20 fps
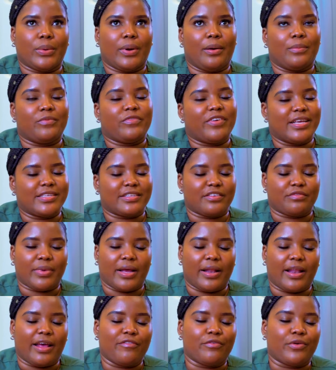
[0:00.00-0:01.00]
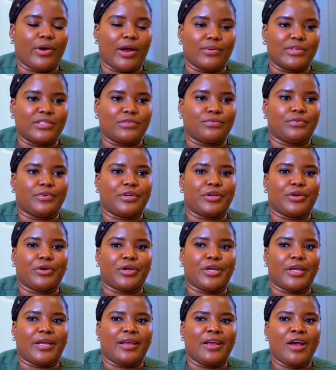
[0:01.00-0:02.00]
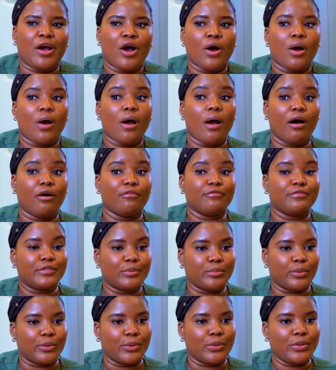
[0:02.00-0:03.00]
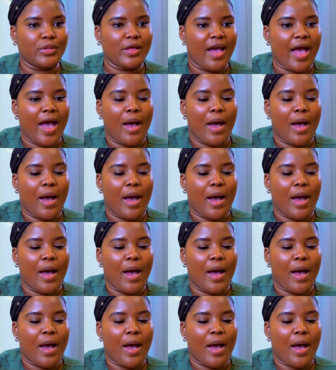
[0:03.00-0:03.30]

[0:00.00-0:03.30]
a phase of my life where I was very comfortable.